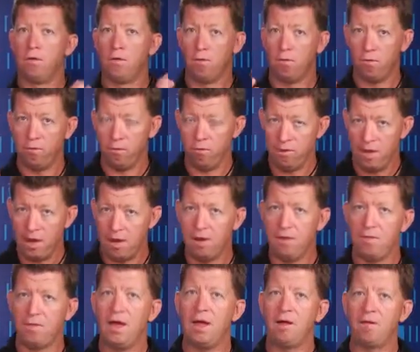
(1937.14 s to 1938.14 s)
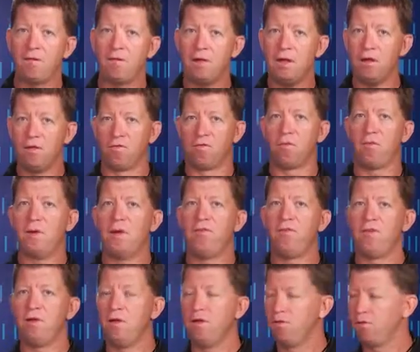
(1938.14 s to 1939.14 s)
That
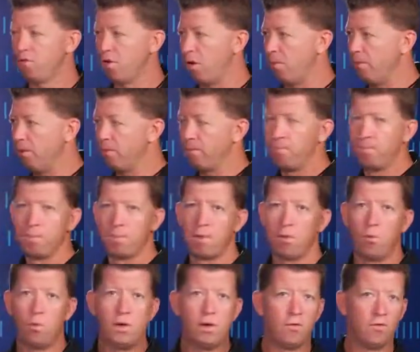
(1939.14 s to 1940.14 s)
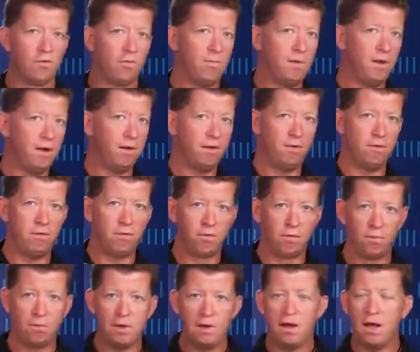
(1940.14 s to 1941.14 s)
information is coming. We could spend
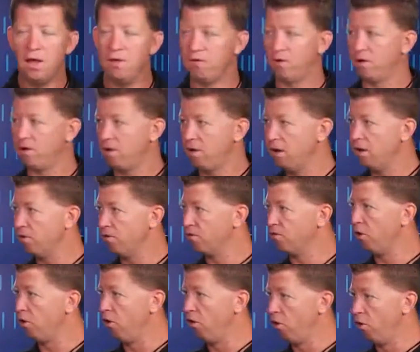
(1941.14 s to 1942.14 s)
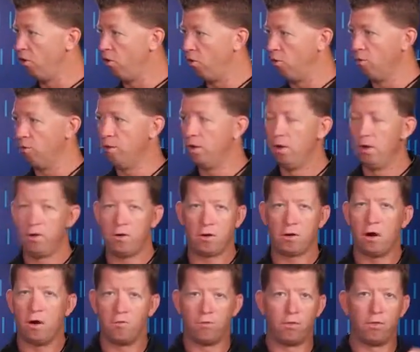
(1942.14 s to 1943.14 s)
3 days on containers alone to
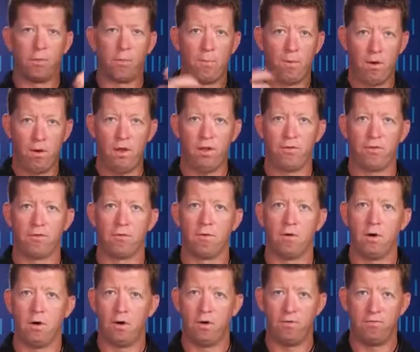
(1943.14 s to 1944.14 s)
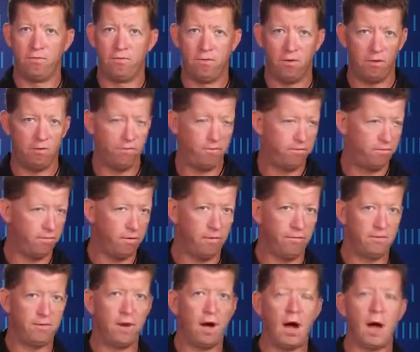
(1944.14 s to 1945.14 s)
cover the plethora of
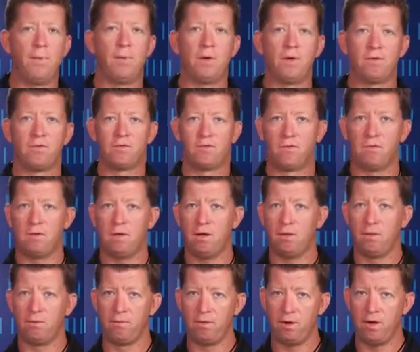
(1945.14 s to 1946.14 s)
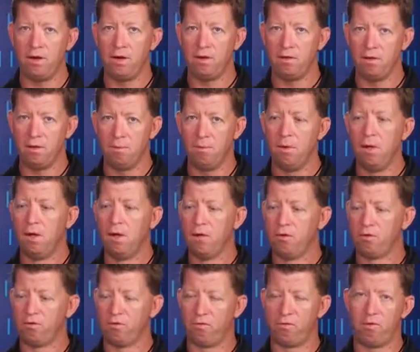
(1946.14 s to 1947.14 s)
topics that relate to them.
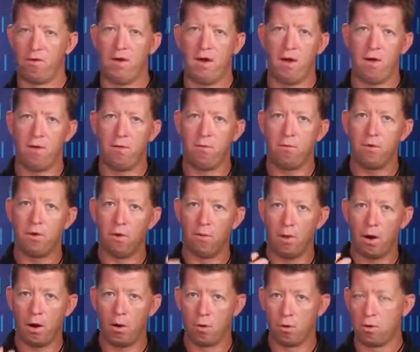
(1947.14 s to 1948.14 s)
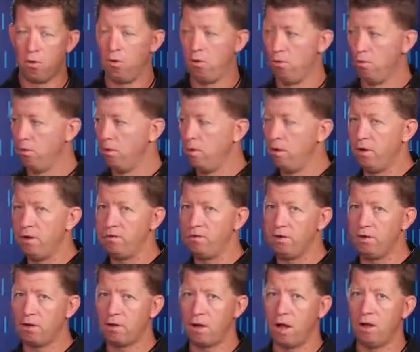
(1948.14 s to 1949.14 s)
So for now, our goal, let's get
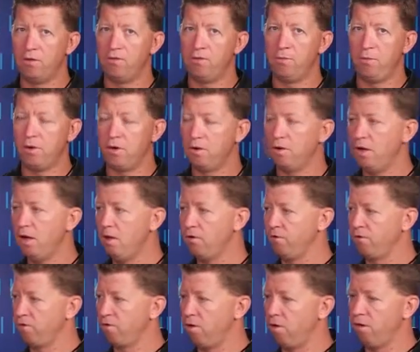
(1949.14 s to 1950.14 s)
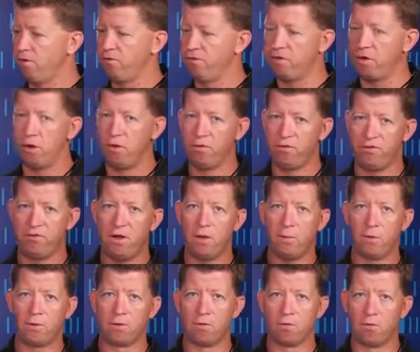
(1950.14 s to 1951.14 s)
the concept of containers across, let's kind of understand
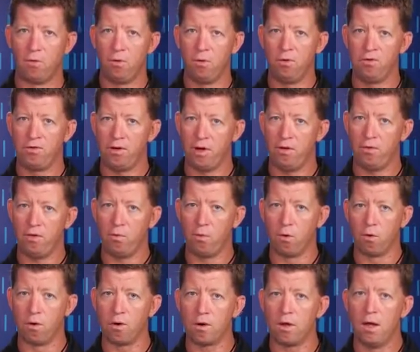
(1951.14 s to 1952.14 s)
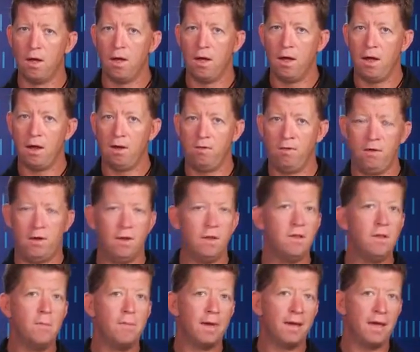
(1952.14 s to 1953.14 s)
what their role is, how they work, and then
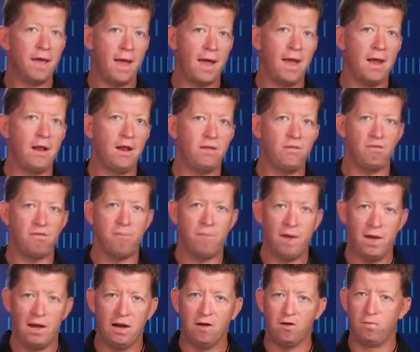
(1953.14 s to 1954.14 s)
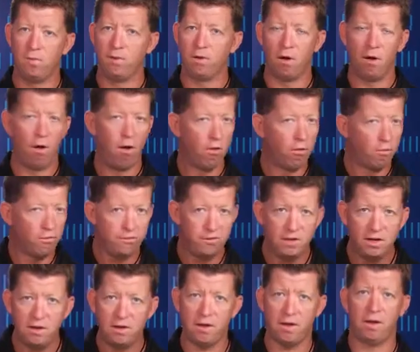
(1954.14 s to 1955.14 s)
the mechanics of management, all those
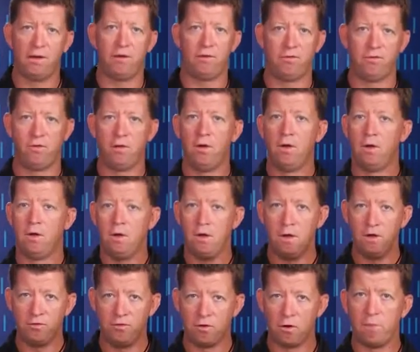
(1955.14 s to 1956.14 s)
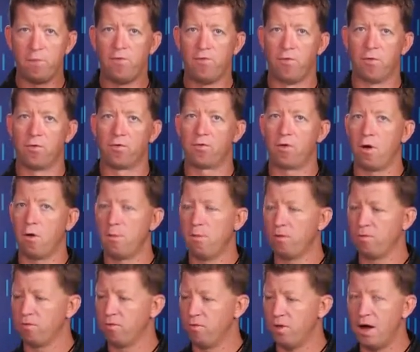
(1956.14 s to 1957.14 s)
details is going to be forthcoming
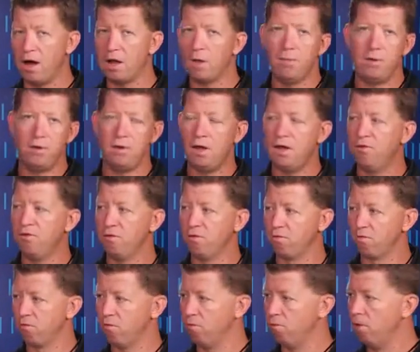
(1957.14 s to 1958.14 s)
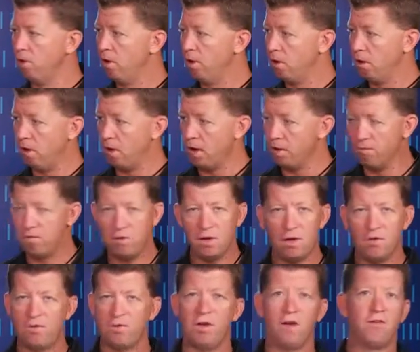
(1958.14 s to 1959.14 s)
through documentation, through
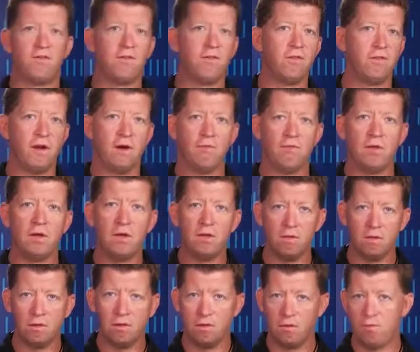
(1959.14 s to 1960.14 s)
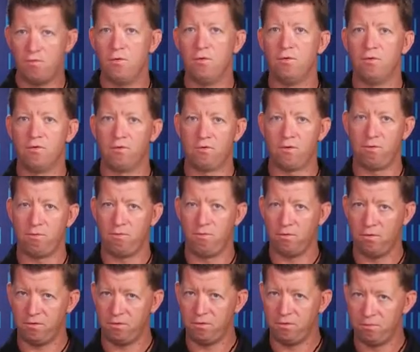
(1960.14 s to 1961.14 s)
MVA sessions and everything in the future. So
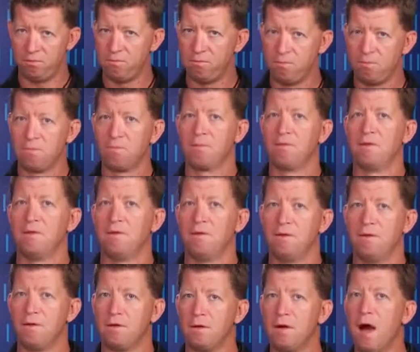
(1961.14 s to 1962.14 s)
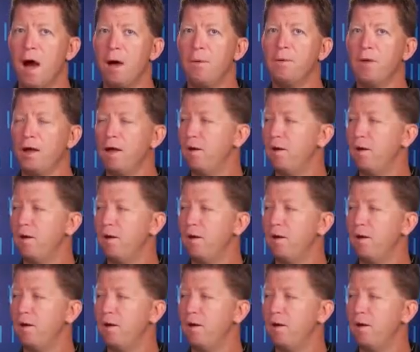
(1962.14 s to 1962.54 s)
just calm down.